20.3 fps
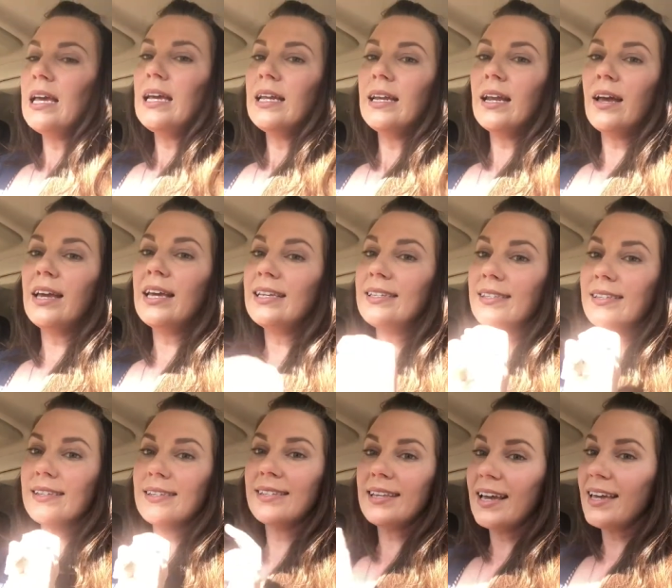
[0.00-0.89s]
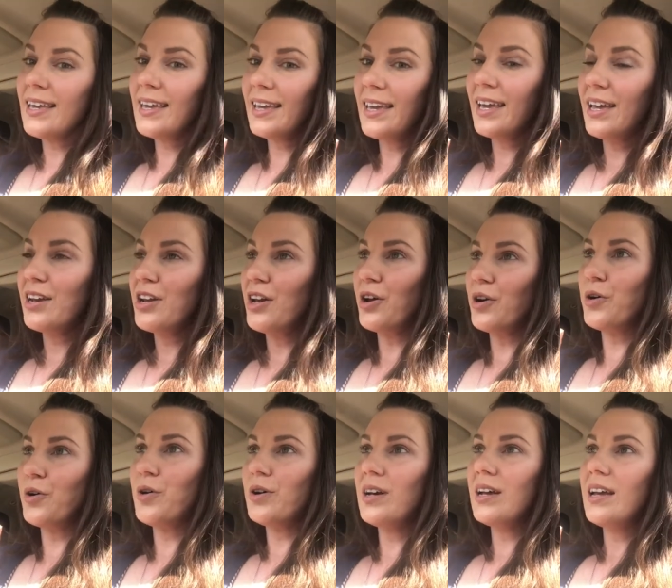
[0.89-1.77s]
Now, he's the second
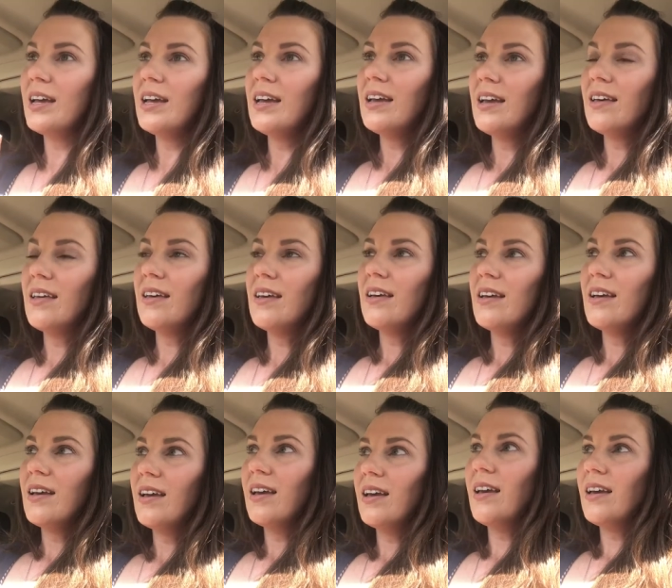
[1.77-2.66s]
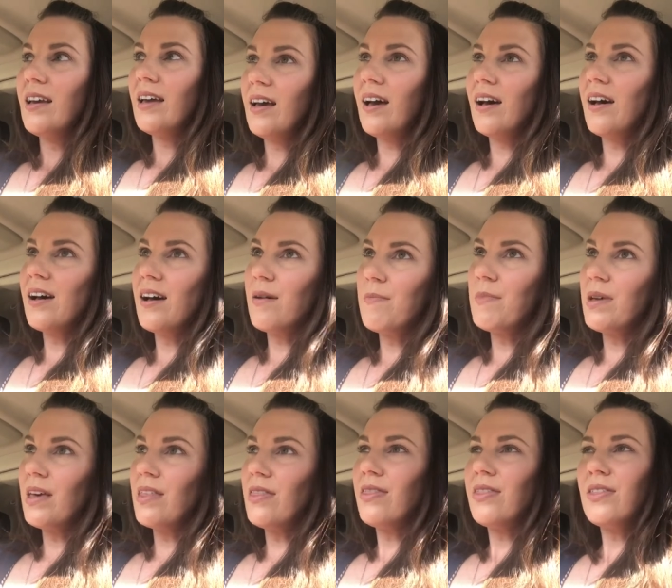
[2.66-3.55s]
kiddo Um,
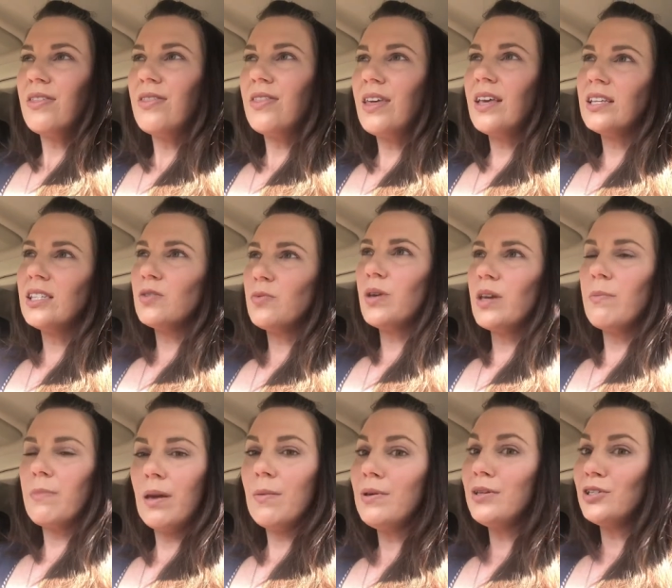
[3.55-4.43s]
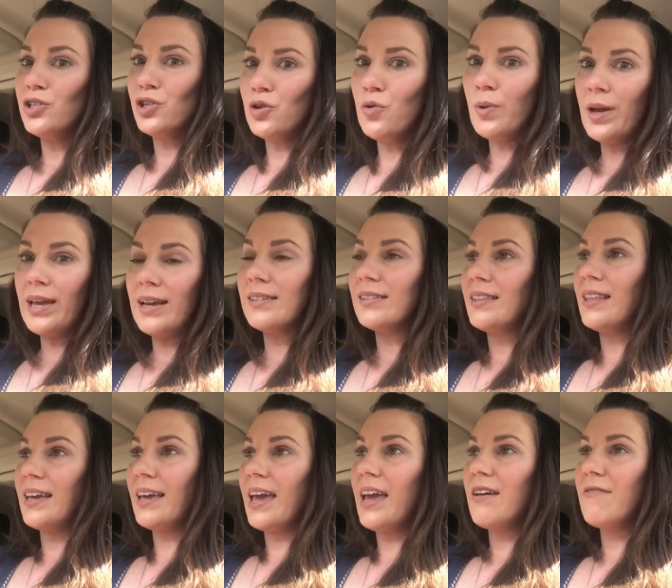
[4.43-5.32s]
this week, maybe two weeks,
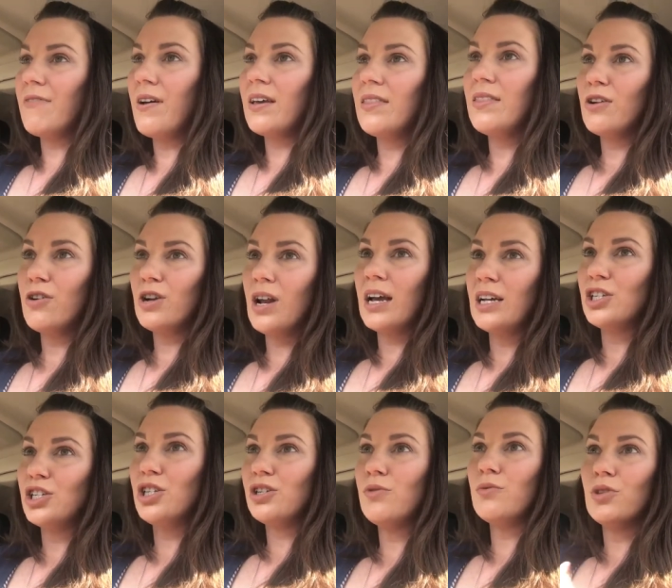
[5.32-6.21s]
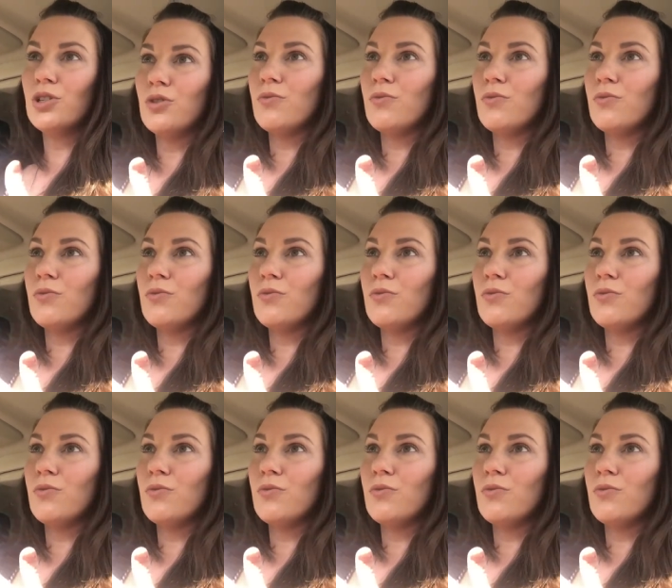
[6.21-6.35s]
that can't find their nice shoes.